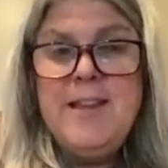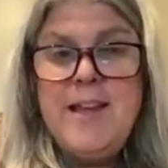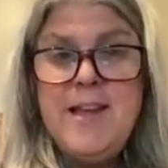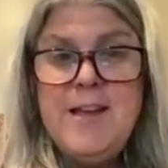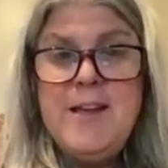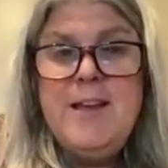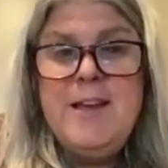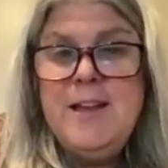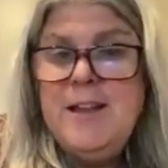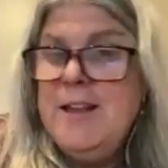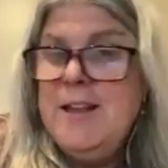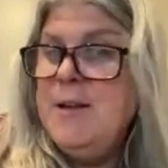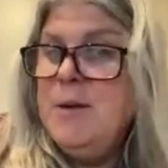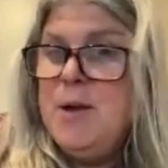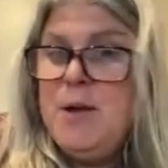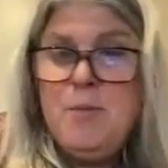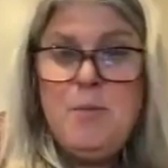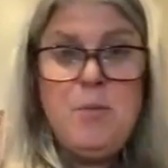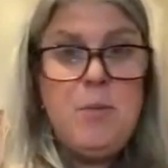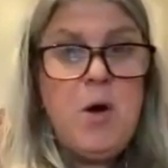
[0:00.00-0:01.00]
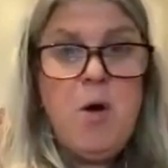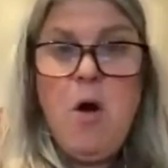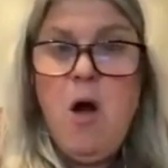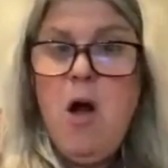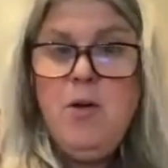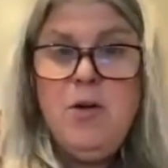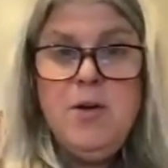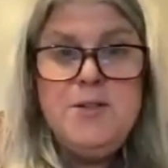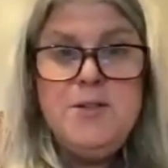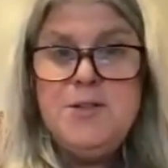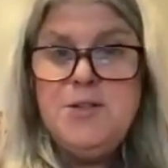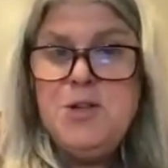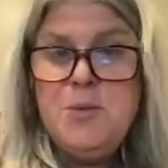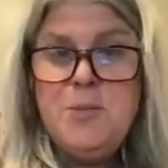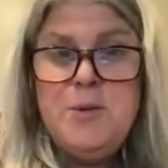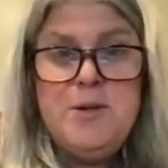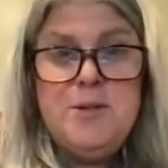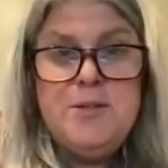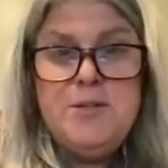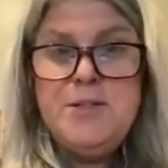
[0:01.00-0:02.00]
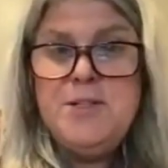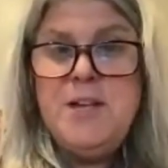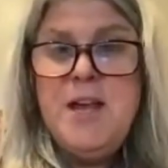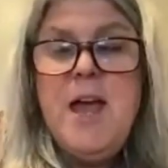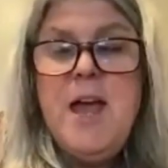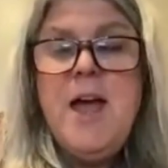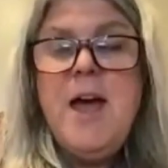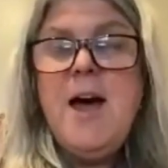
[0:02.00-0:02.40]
Like we're all consumers.